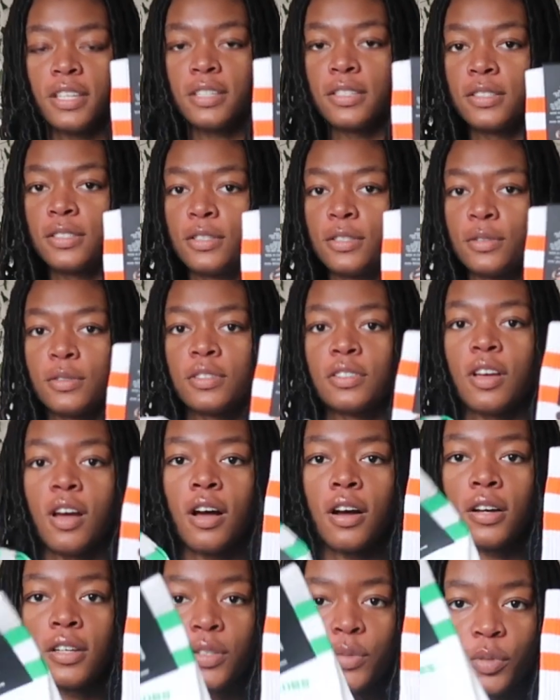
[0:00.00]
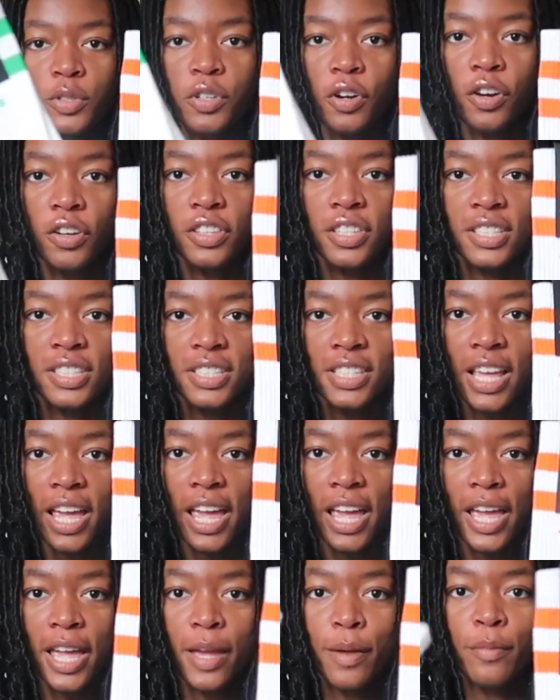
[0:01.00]
these two socks, which are the
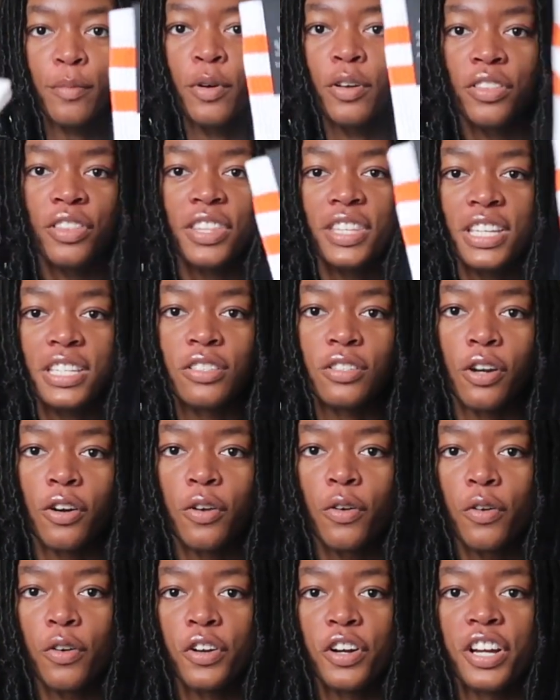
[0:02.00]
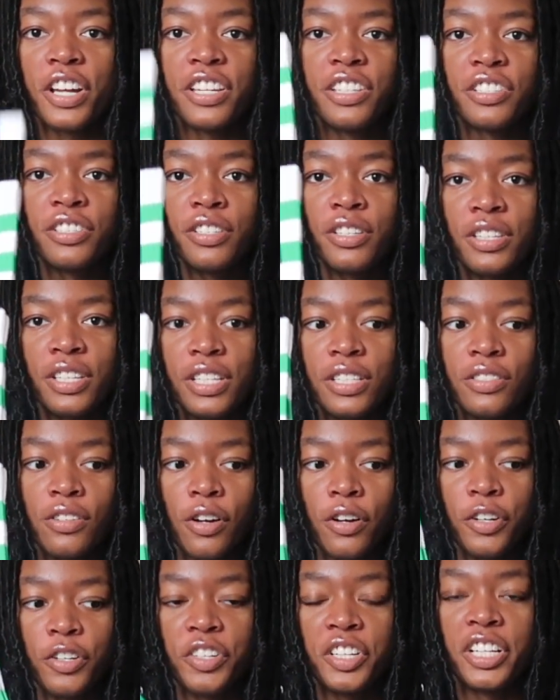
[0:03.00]
same. These are orange, these
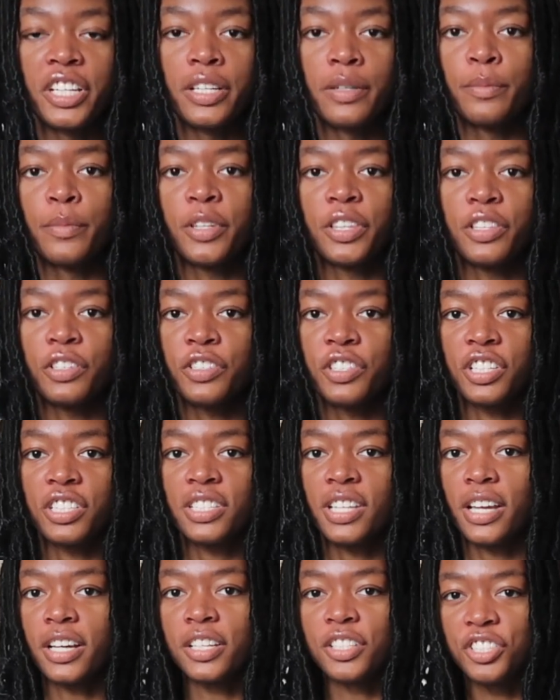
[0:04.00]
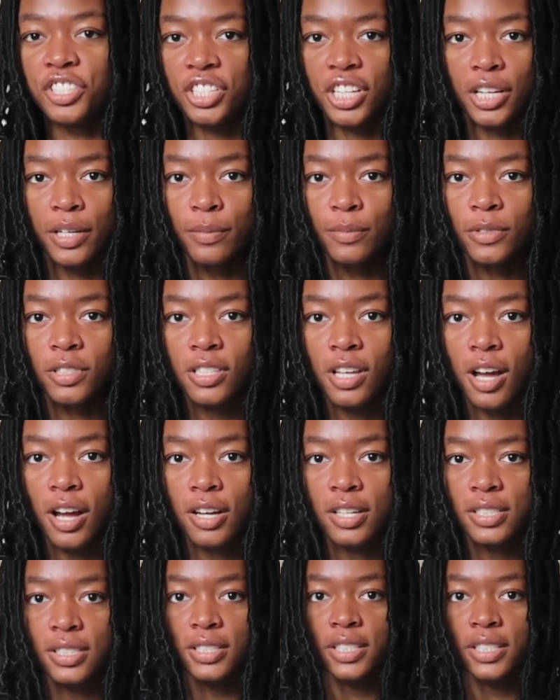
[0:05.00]
are green, but they're just like a gym sock